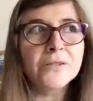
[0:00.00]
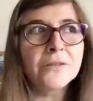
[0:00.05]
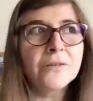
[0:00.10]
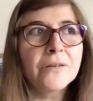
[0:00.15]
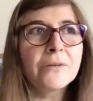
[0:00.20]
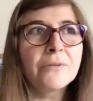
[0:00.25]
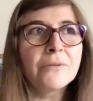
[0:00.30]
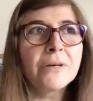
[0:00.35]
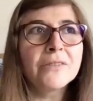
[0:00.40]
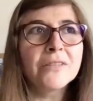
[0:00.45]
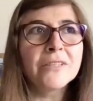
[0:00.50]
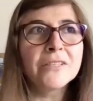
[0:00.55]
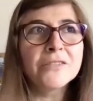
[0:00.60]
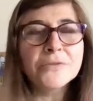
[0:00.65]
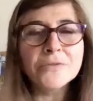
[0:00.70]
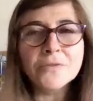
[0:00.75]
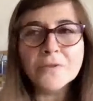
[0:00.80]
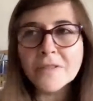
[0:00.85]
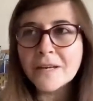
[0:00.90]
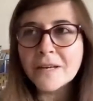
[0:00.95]
like around the
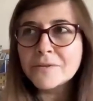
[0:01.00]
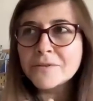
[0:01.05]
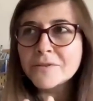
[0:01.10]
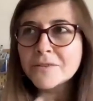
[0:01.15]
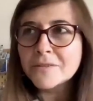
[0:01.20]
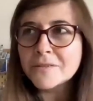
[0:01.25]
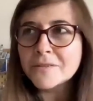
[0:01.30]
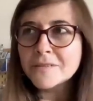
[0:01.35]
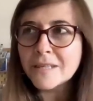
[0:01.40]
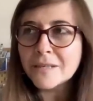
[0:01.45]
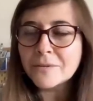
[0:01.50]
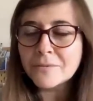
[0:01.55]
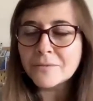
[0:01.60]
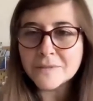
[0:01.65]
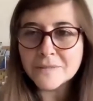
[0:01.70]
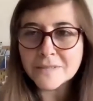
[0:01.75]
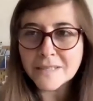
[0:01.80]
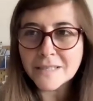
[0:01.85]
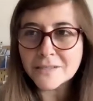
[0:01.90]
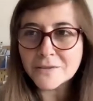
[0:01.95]
2000s, I
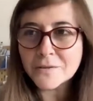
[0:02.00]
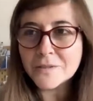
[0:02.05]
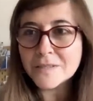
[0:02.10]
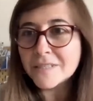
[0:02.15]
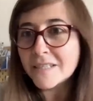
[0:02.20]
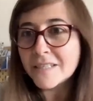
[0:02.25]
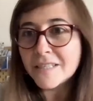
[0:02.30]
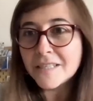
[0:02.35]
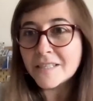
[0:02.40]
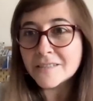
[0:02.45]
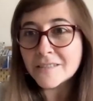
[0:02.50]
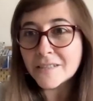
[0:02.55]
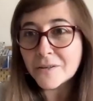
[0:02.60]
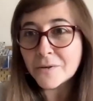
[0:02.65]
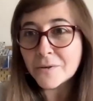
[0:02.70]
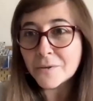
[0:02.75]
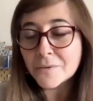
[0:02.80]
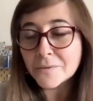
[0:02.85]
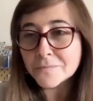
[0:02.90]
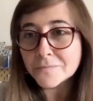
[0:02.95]
would say, 20 years
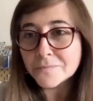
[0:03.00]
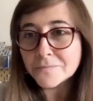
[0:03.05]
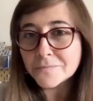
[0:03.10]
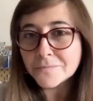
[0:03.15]
ago.